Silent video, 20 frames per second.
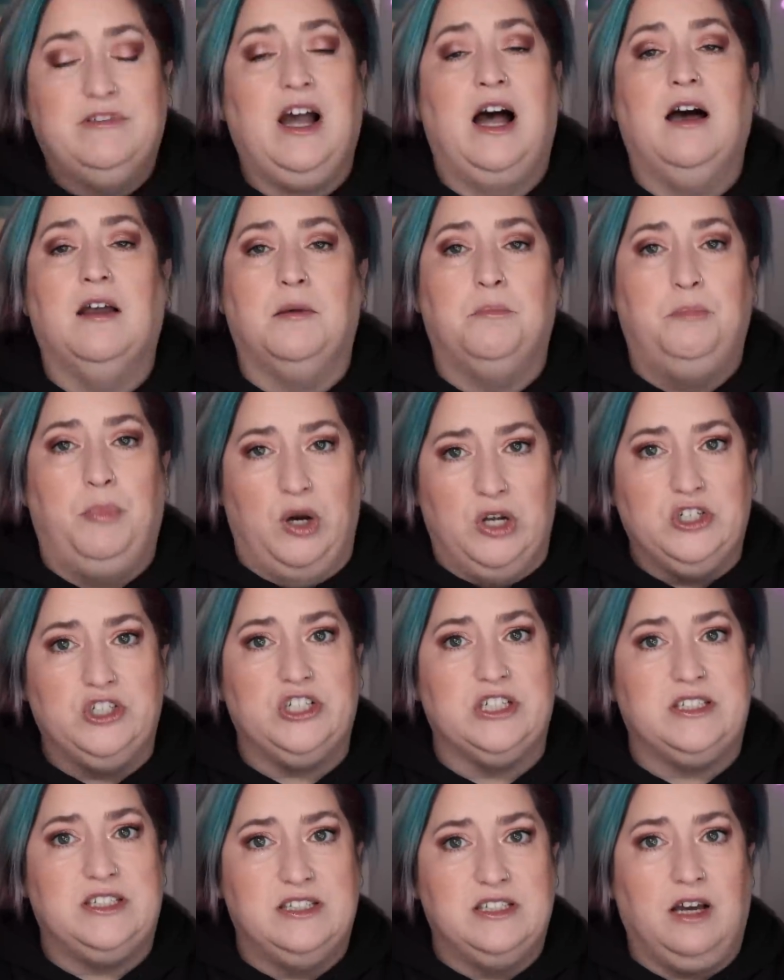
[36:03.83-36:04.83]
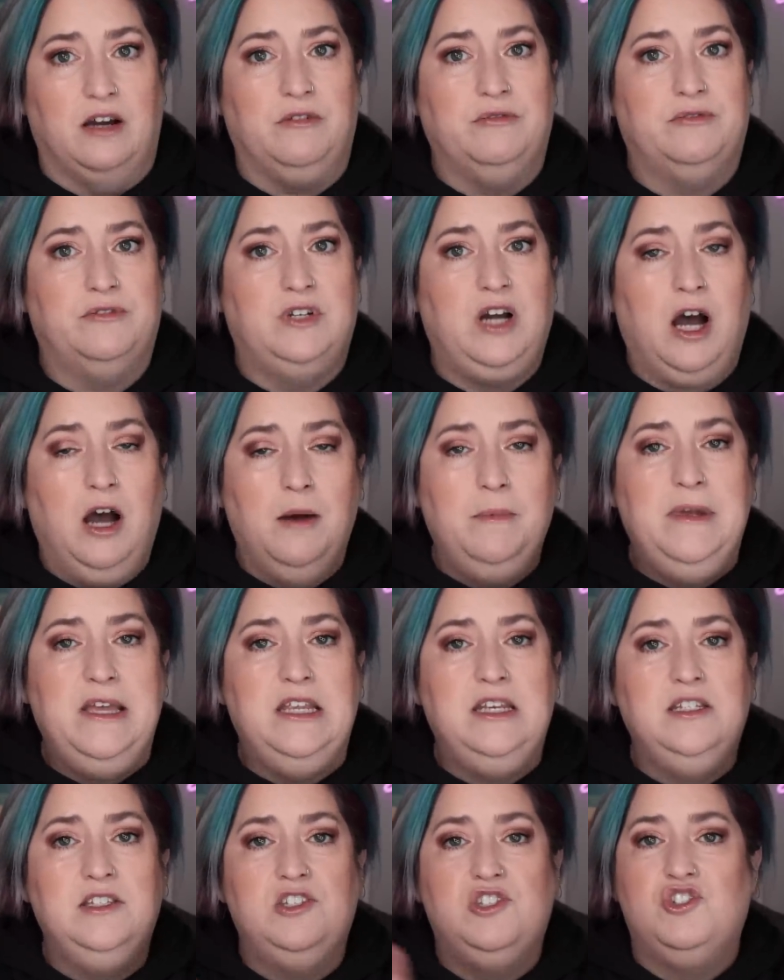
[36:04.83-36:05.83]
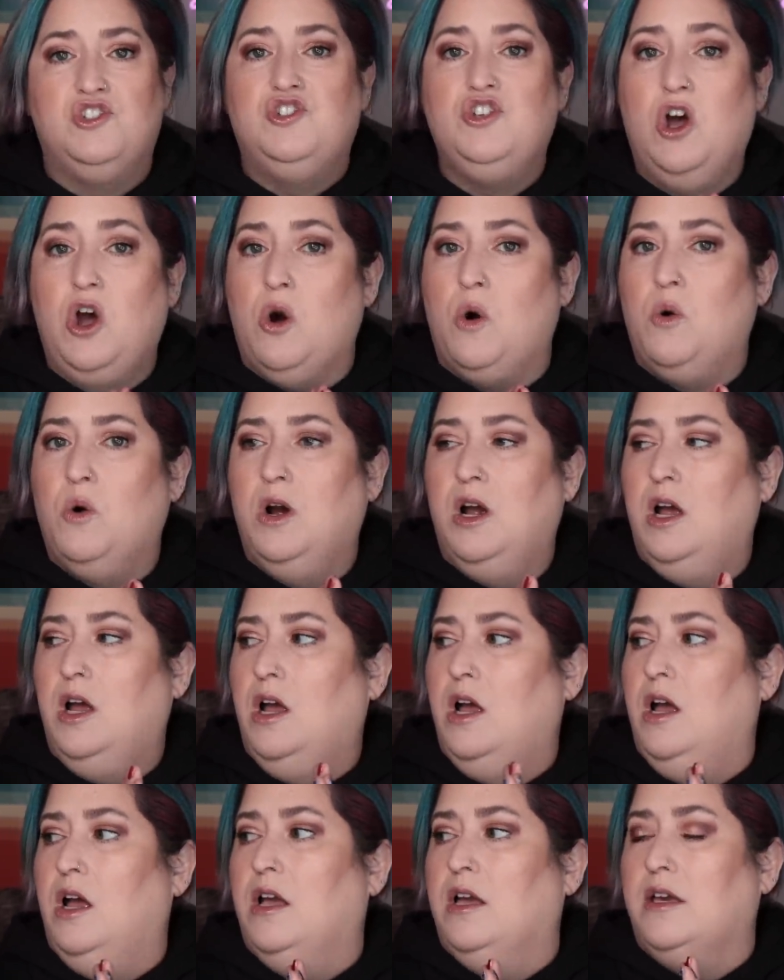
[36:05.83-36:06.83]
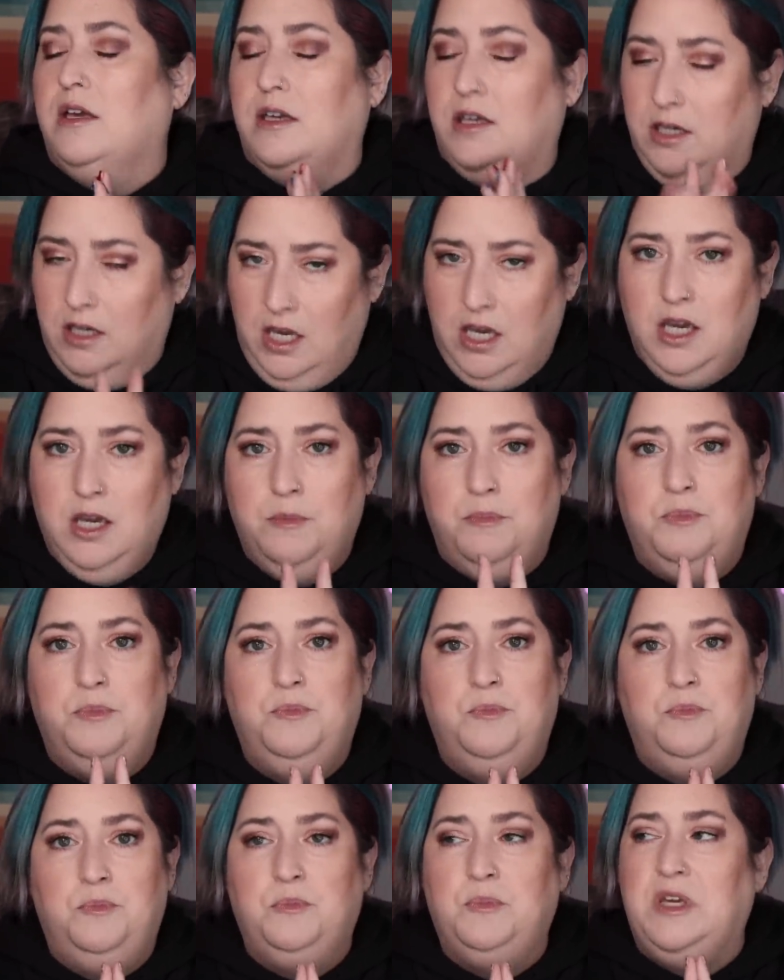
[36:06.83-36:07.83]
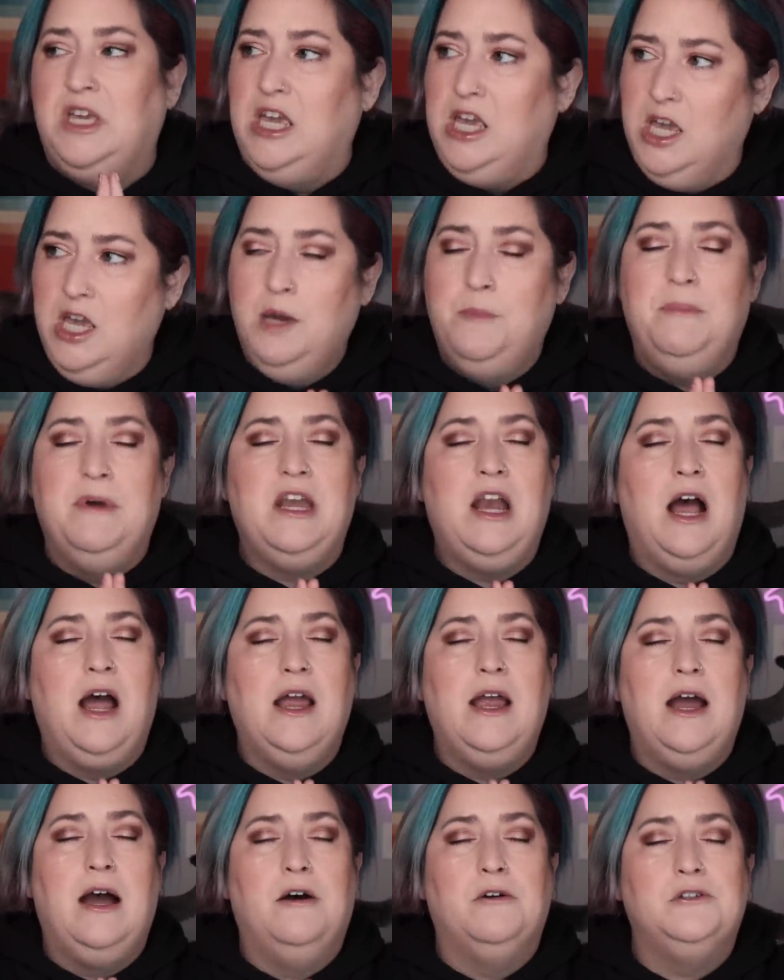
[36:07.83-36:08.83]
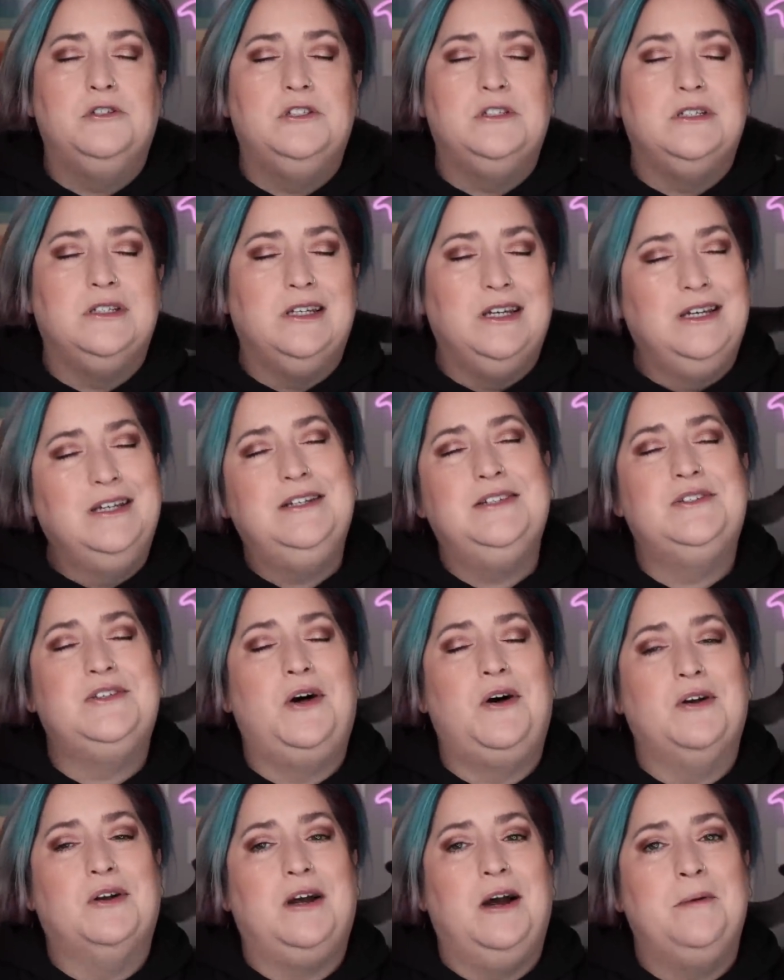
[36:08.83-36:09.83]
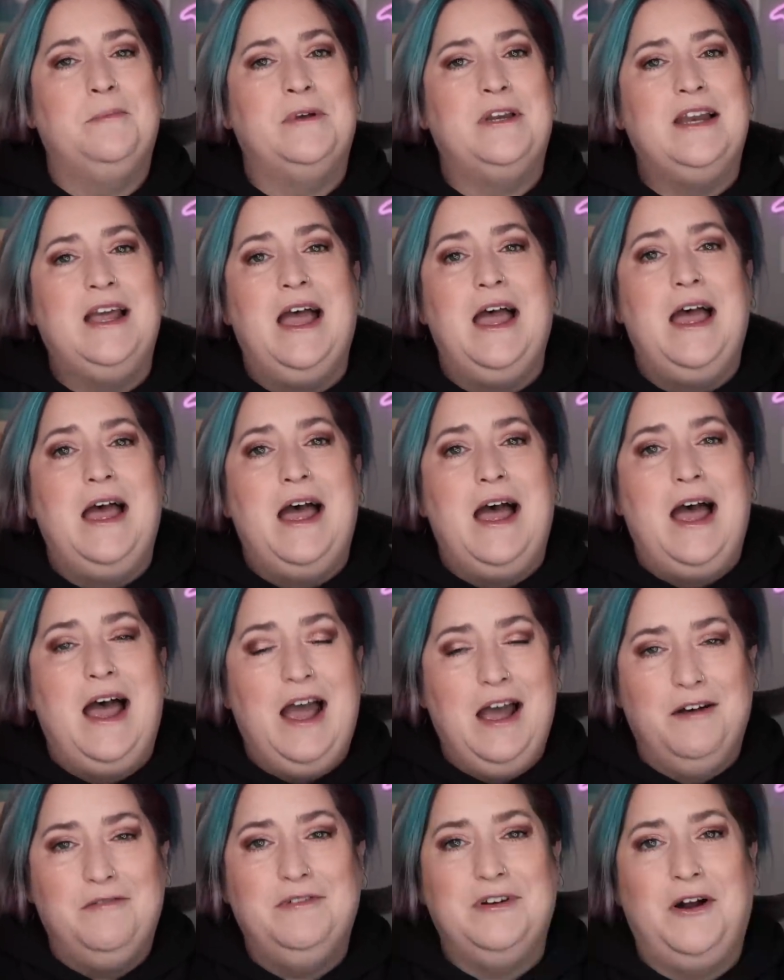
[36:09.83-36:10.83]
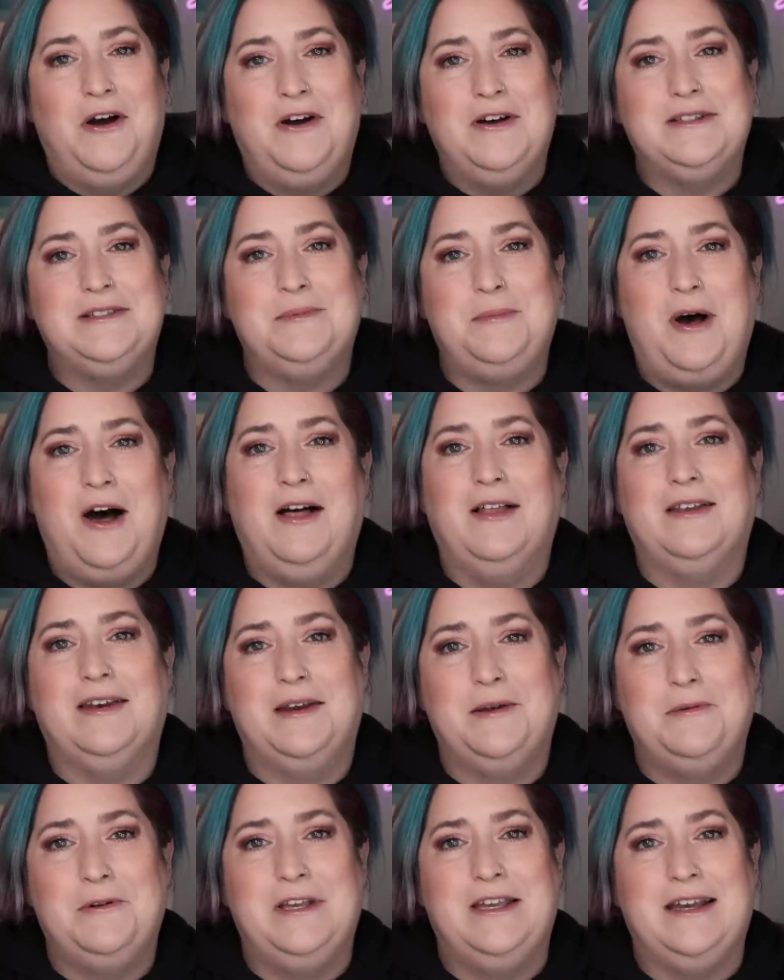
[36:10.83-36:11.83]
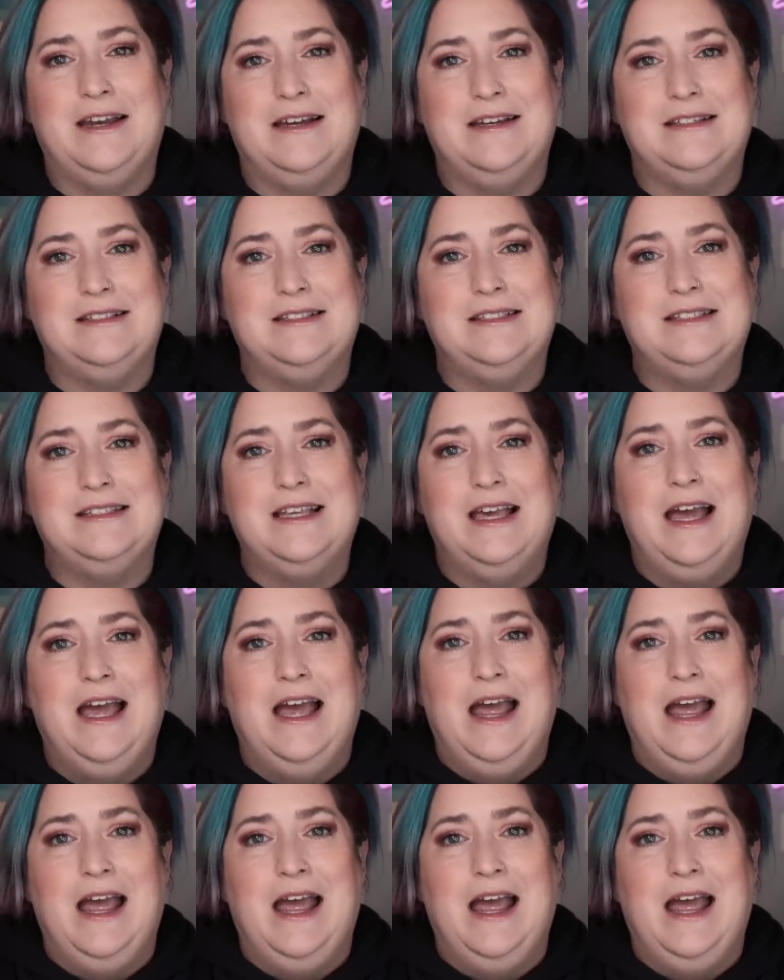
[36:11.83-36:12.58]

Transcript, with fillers: got a bunch of stuff coming, so keep keep an eye out. It is all coming. Have an awesome holiday weekends.